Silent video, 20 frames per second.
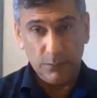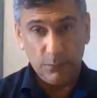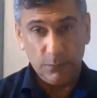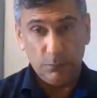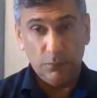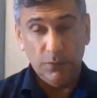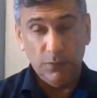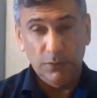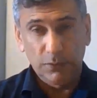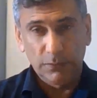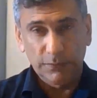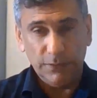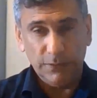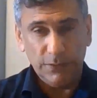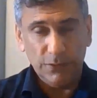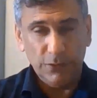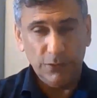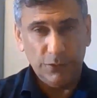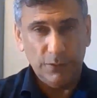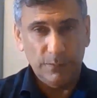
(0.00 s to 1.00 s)
in the world
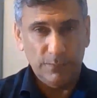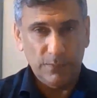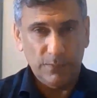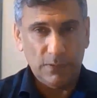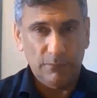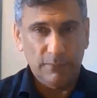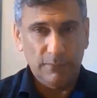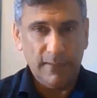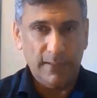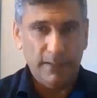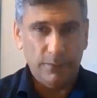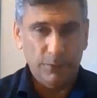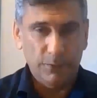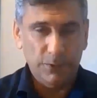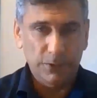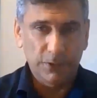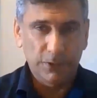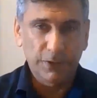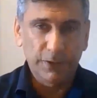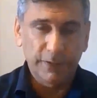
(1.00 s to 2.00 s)
in terms of
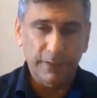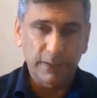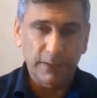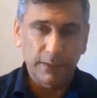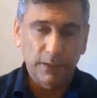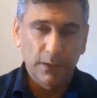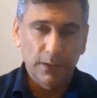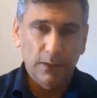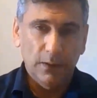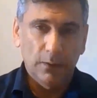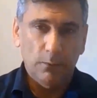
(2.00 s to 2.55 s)
language learning,